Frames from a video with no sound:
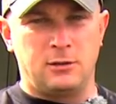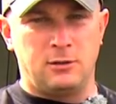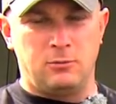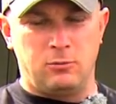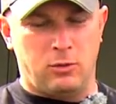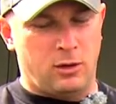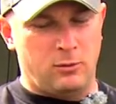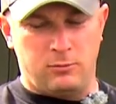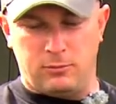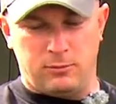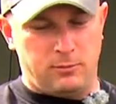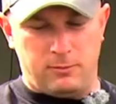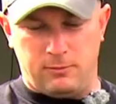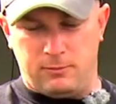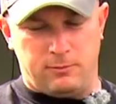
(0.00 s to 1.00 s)
You won't
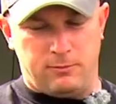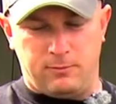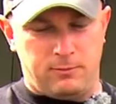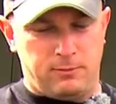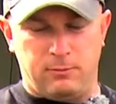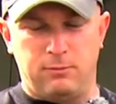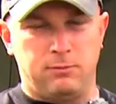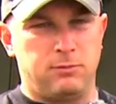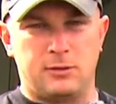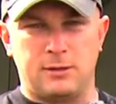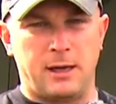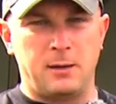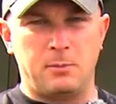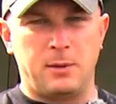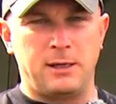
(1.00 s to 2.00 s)

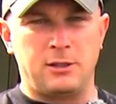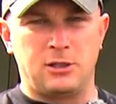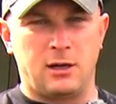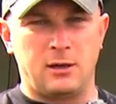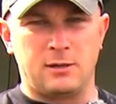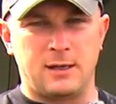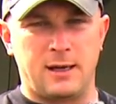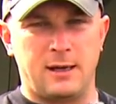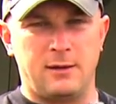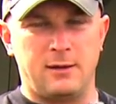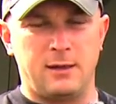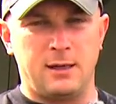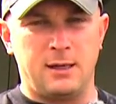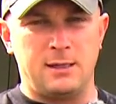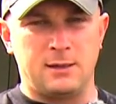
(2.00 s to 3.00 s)
take big chunks out of
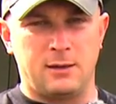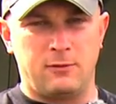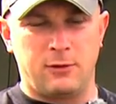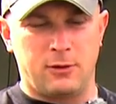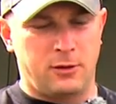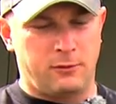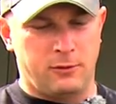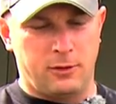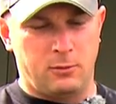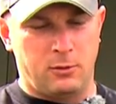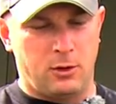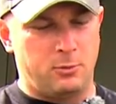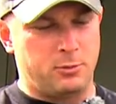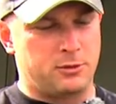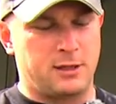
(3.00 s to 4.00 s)
these. They're very, very
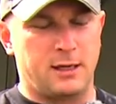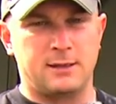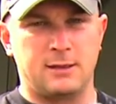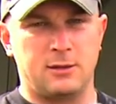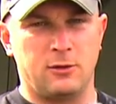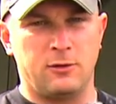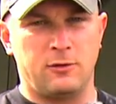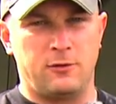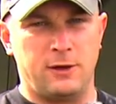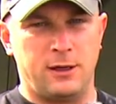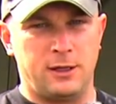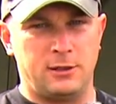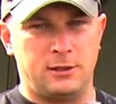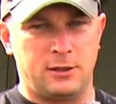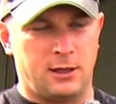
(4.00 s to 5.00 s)
well protected on the
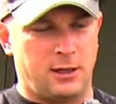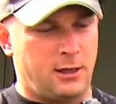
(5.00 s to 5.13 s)
finish,